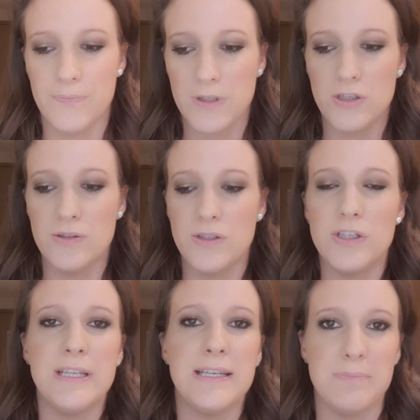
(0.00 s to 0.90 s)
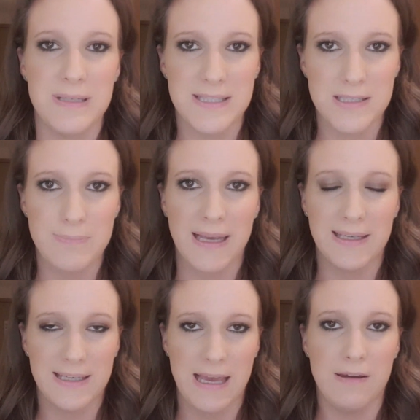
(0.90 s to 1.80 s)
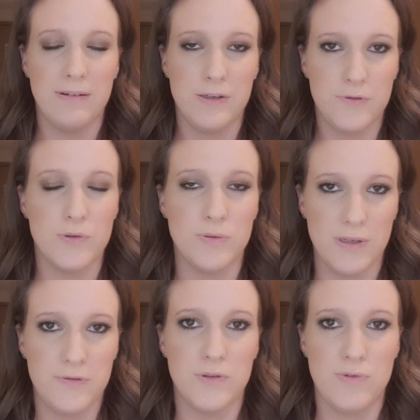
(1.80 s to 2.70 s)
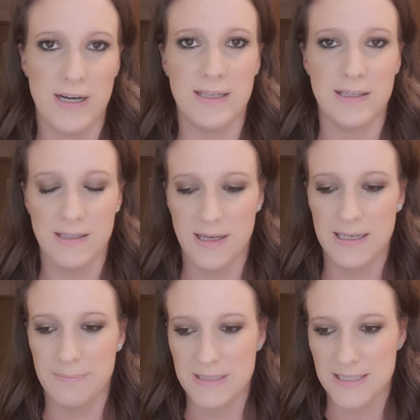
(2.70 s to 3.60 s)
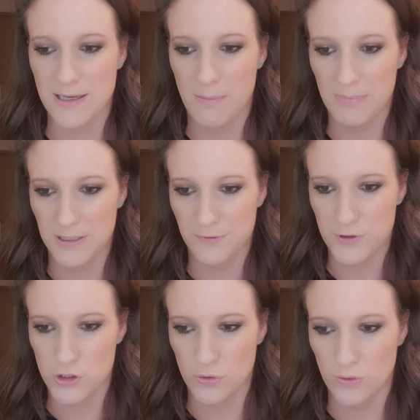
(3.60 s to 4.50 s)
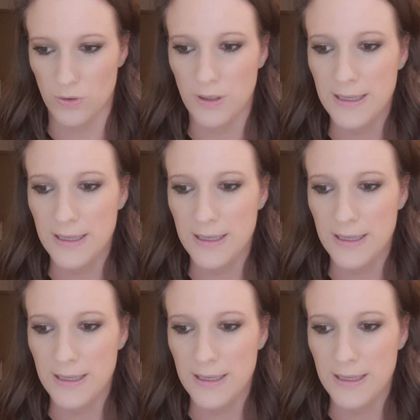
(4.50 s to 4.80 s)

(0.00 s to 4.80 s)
You need a business bank account if you're running a limited company, for sure.